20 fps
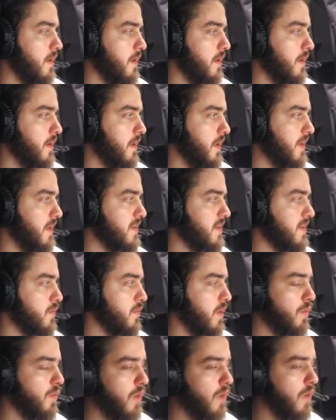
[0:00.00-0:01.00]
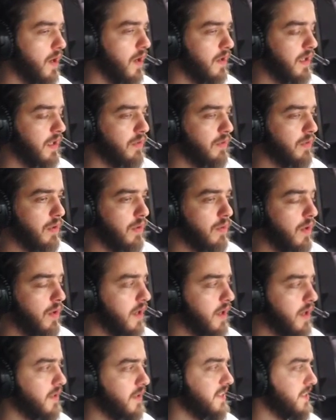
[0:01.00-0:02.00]
It's a 1/1. It
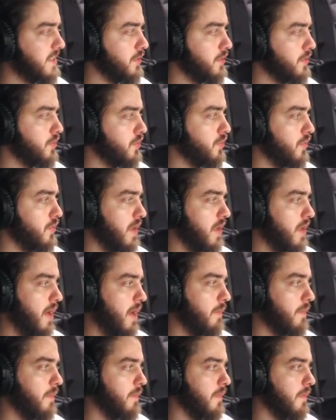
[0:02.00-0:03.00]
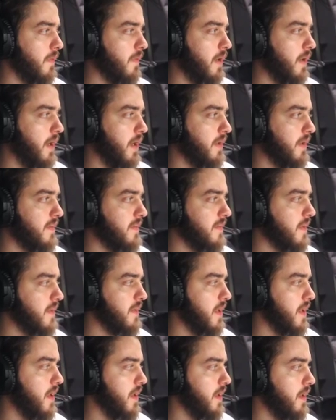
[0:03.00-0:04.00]
requires you to tap, I'd
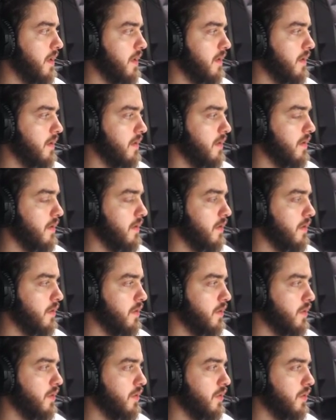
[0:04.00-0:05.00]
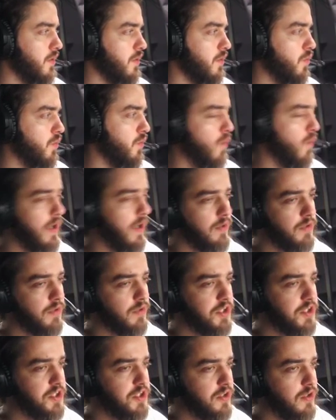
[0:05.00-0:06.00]
say, one
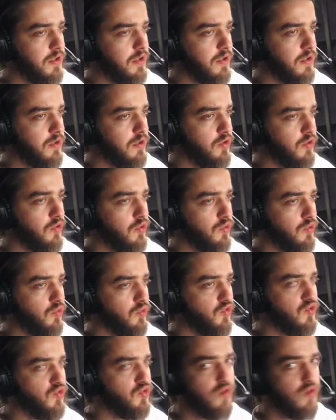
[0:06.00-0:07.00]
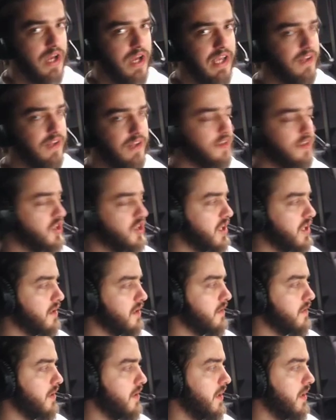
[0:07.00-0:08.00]
creature to trade
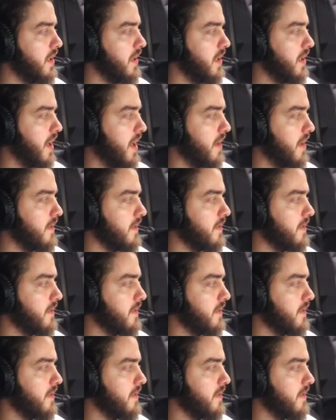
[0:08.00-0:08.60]
generally, and